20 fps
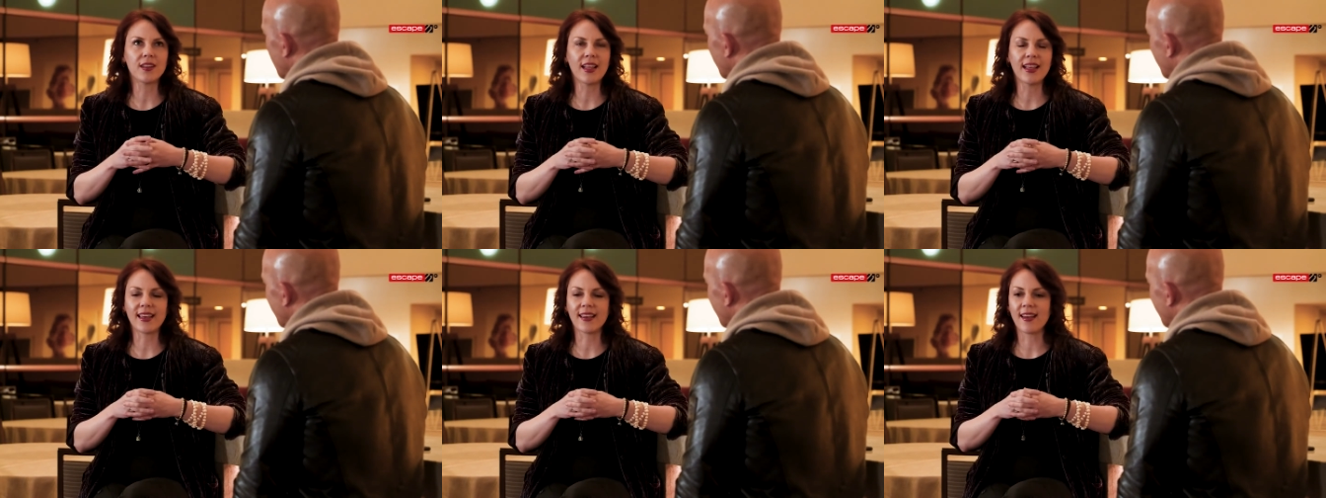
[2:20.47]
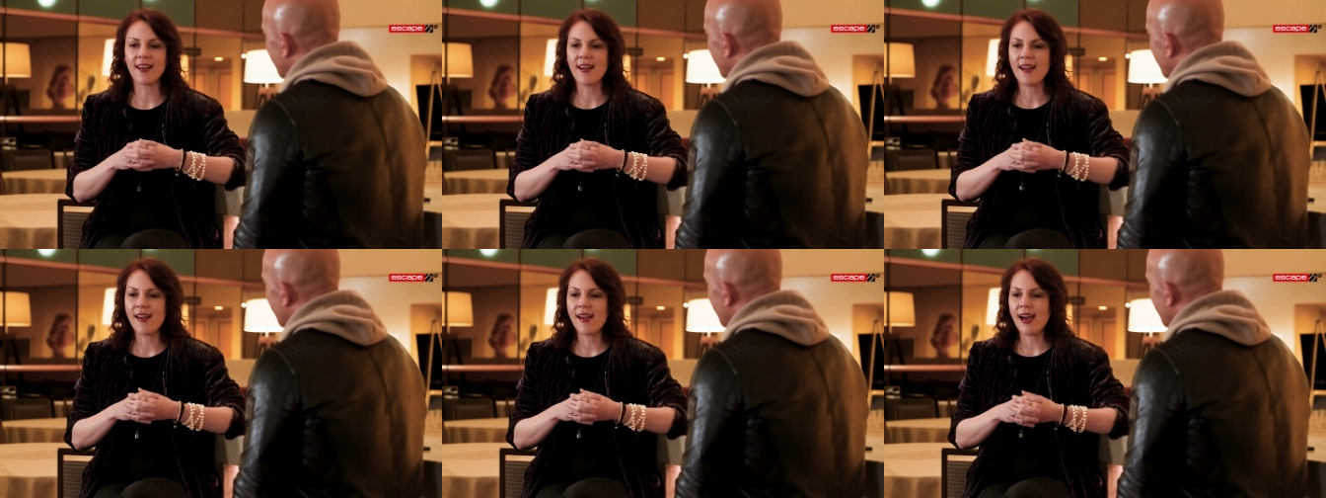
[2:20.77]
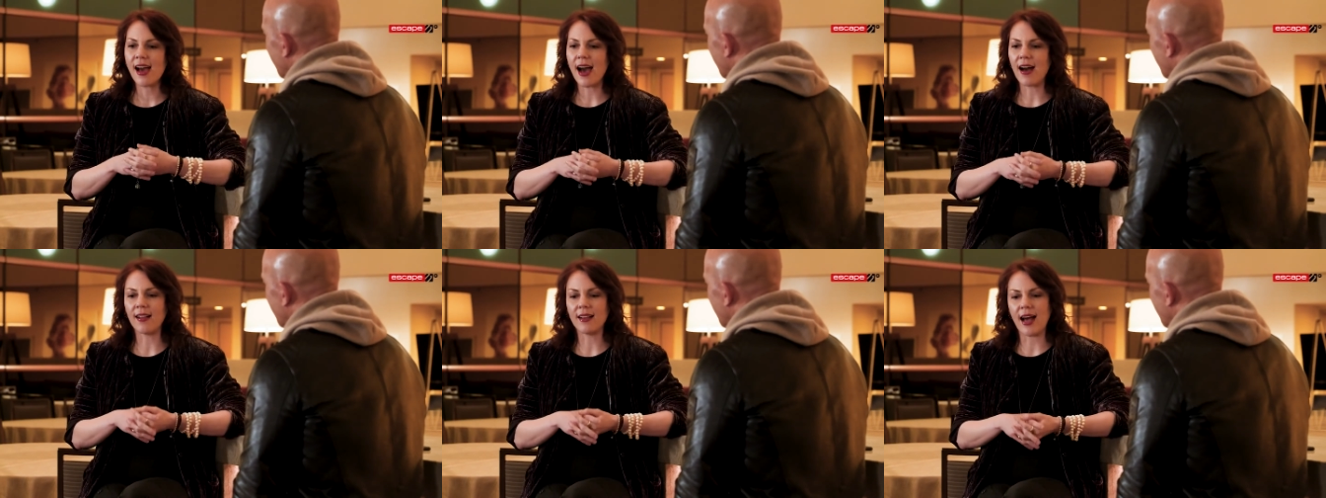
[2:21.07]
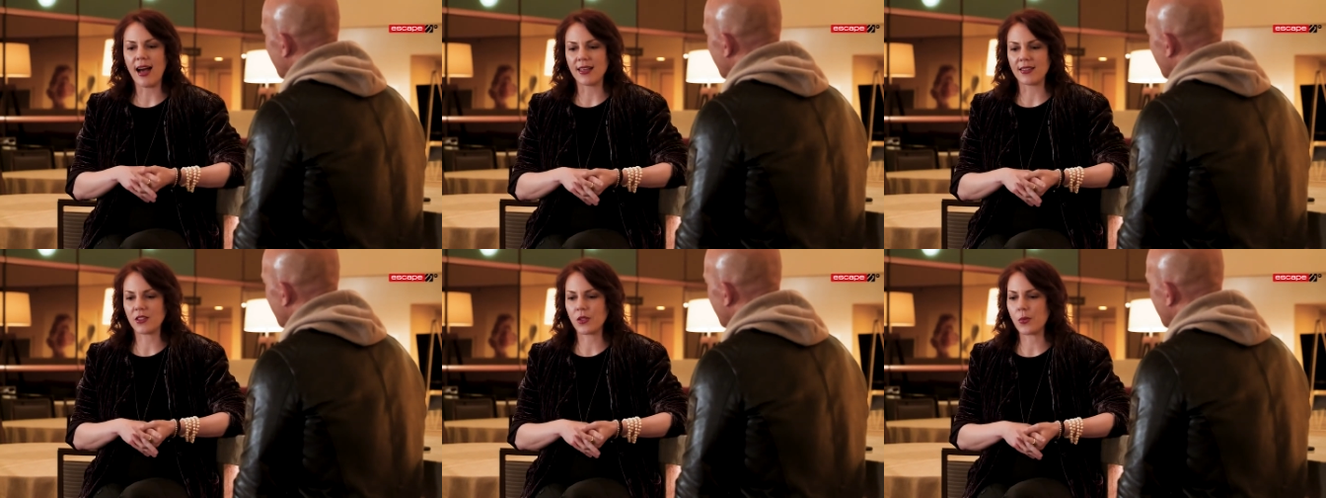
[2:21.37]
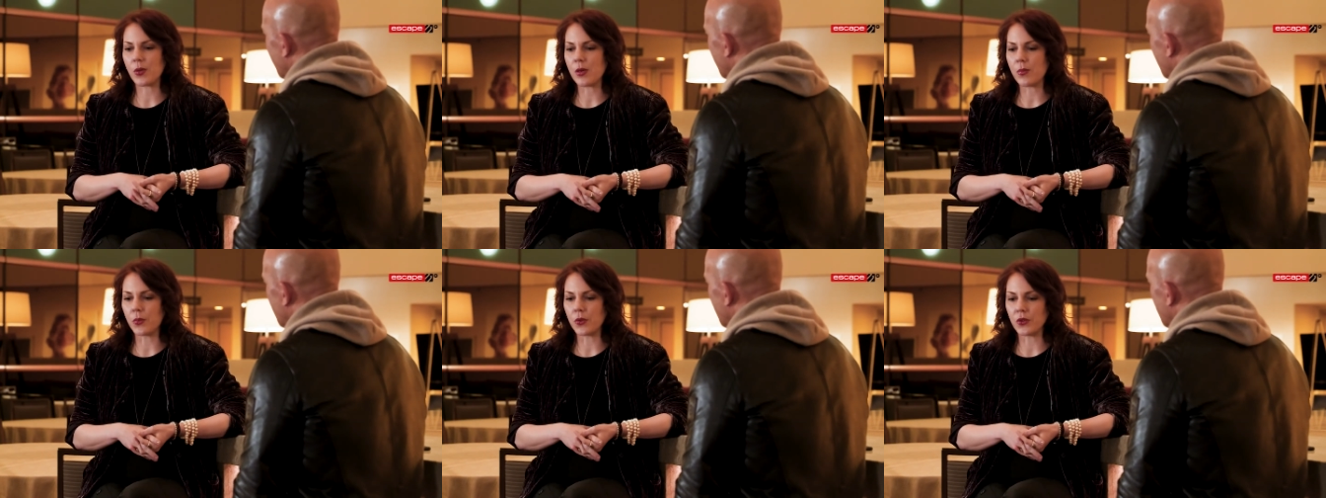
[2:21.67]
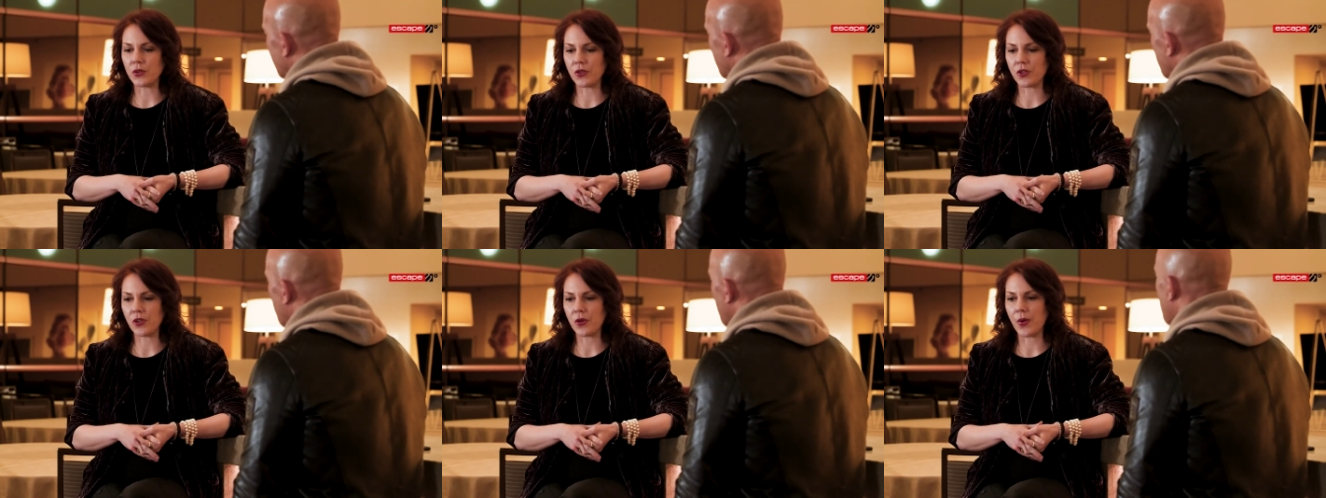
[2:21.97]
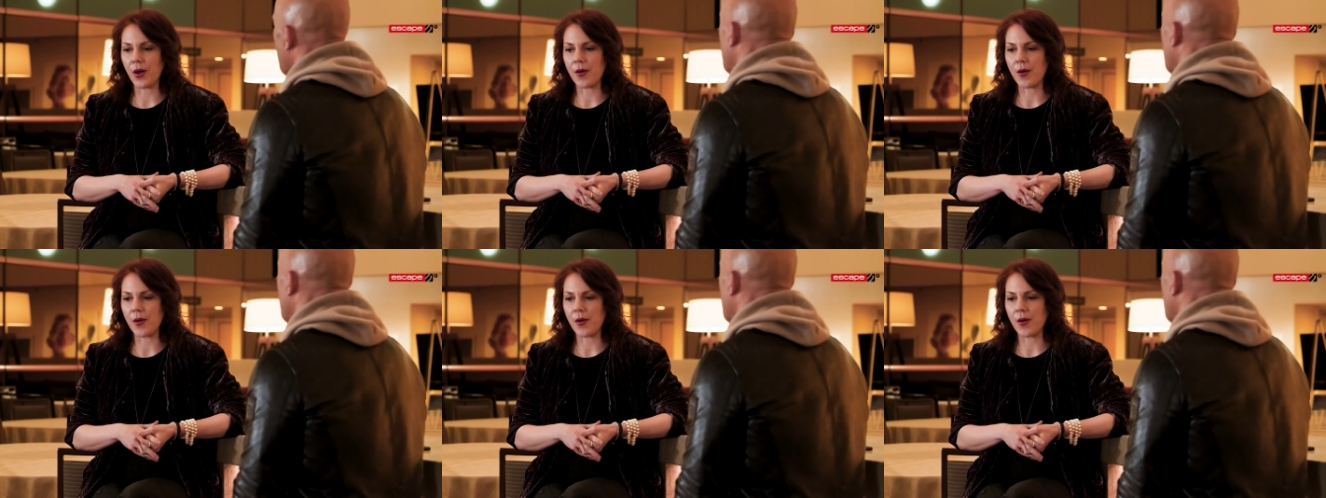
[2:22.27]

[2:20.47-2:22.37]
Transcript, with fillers: Like, I'll ask people to.